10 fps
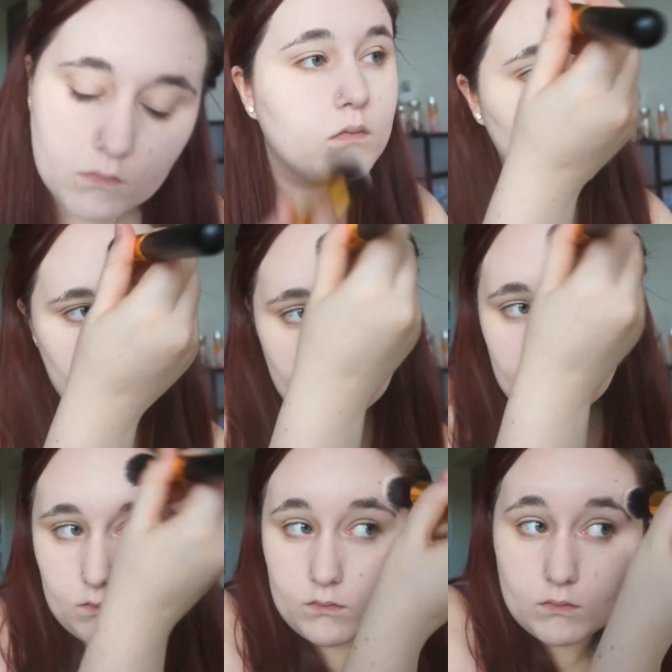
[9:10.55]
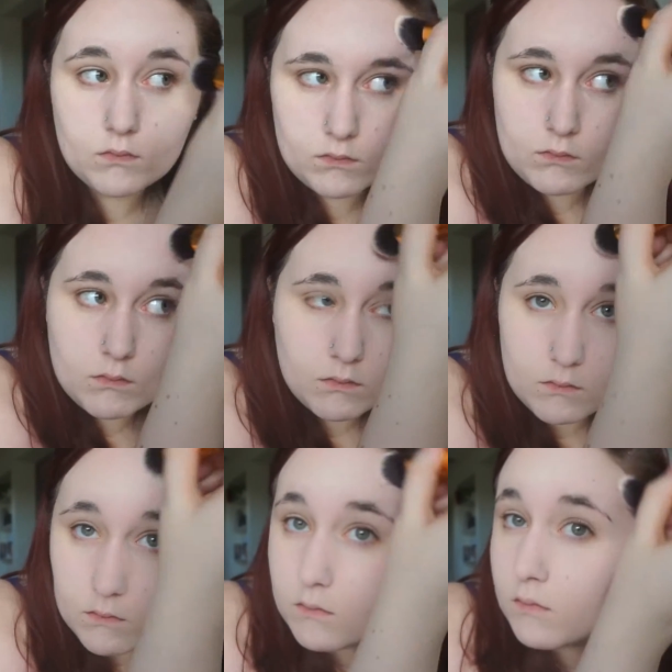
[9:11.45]

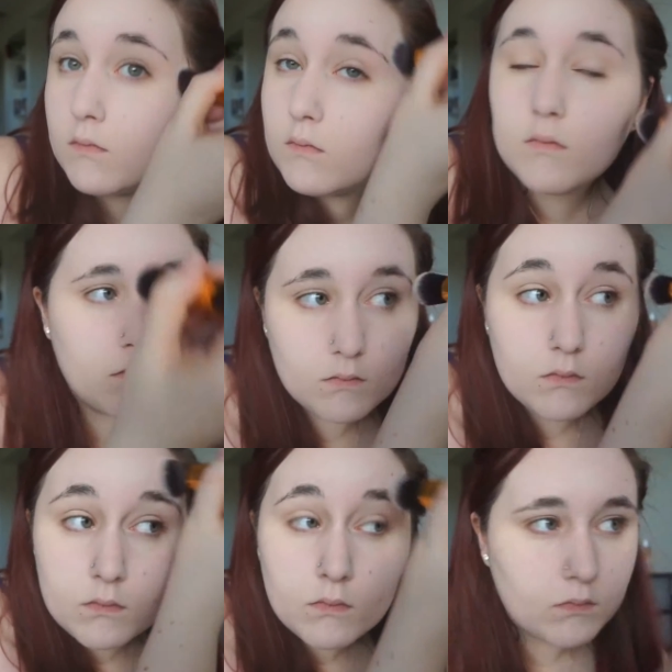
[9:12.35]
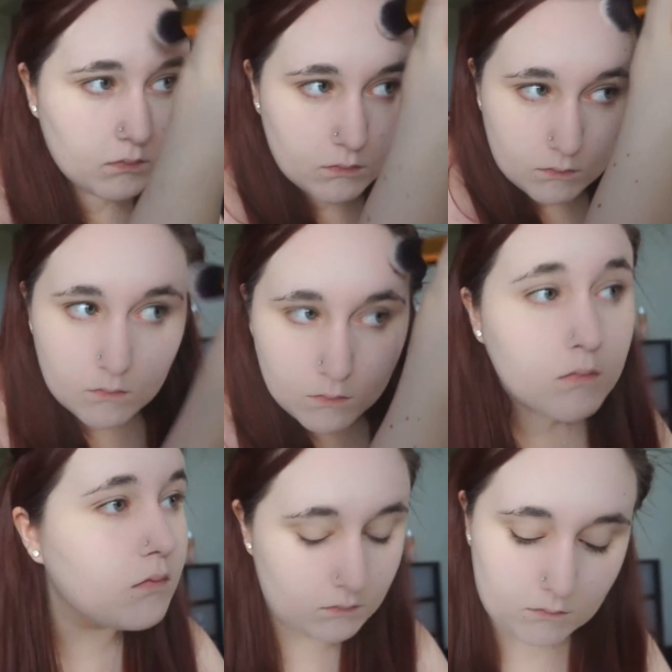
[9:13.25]

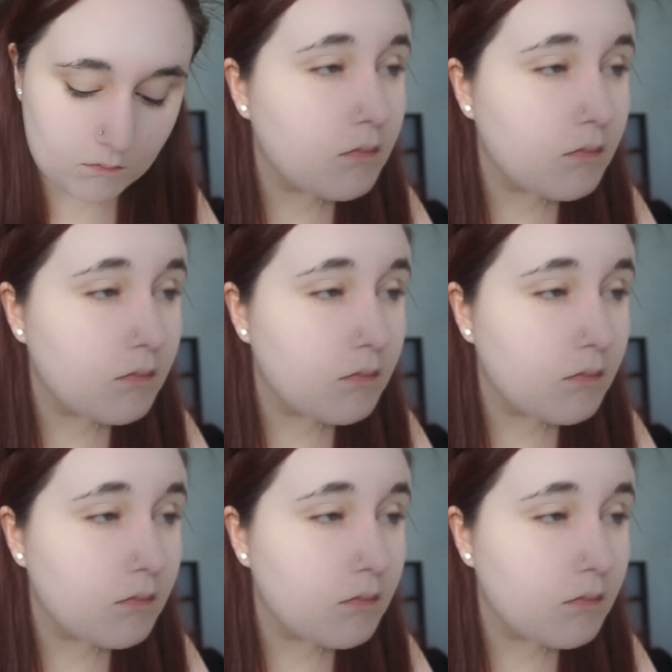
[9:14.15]
(no one is talking)